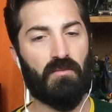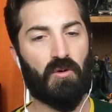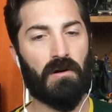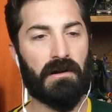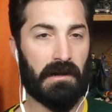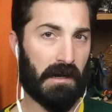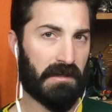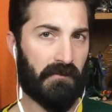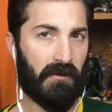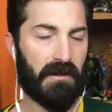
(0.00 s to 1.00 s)
more
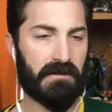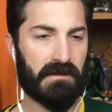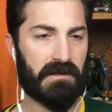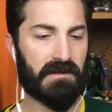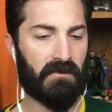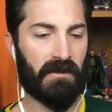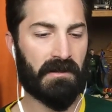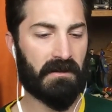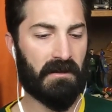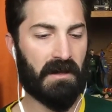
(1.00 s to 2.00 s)
next week since it's a
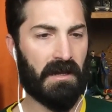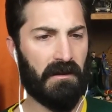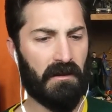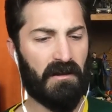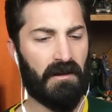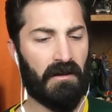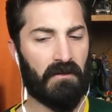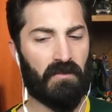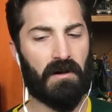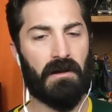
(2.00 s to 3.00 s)
week delayed.
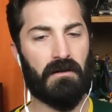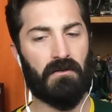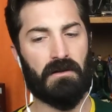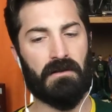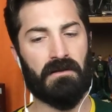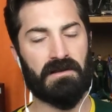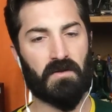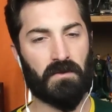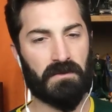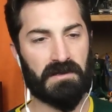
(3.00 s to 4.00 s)
But in
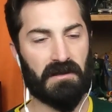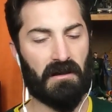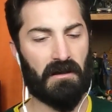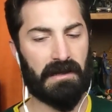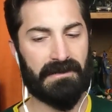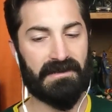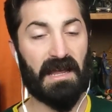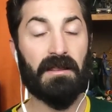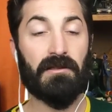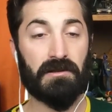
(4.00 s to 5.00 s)
this one, we saw
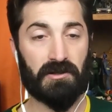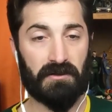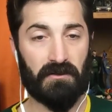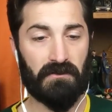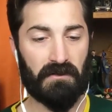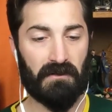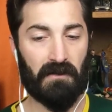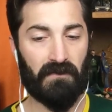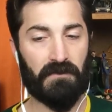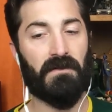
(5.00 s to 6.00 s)
Deathstroke
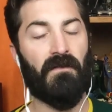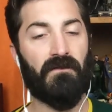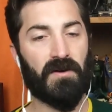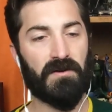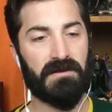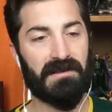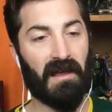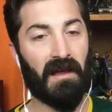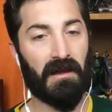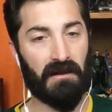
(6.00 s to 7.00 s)
for the first
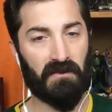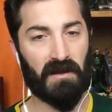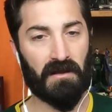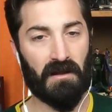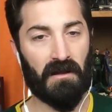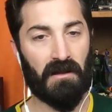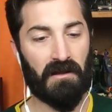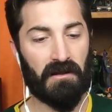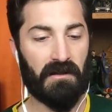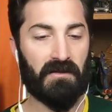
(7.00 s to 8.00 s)
time
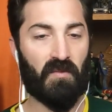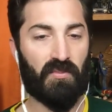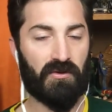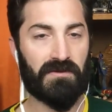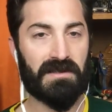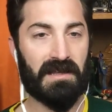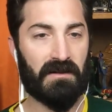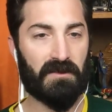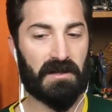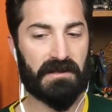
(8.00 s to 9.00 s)
in the Bruce
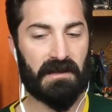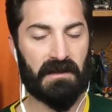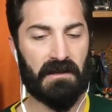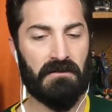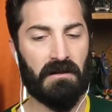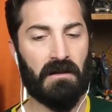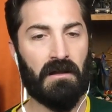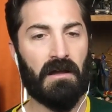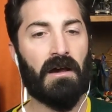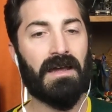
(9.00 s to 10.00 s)
Timm design
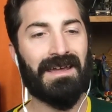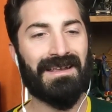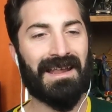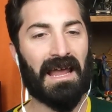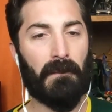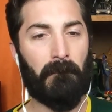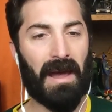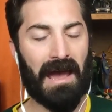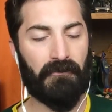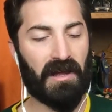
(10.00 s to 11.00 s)
in a
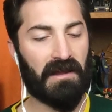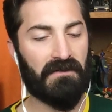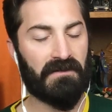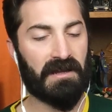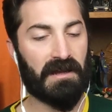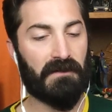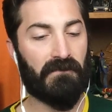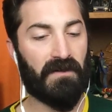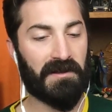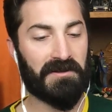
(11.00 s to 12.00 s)
Batman The
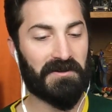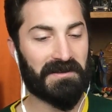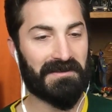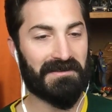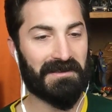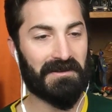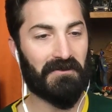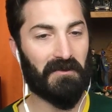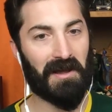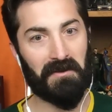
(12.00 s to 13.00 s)
Adventures Continue,
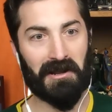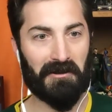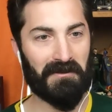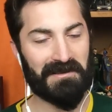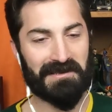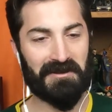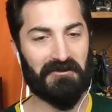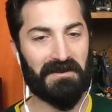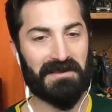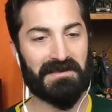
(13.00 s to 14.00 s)
or Batman Animated
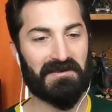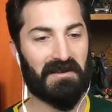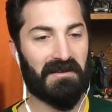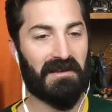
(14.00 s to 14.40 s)
Series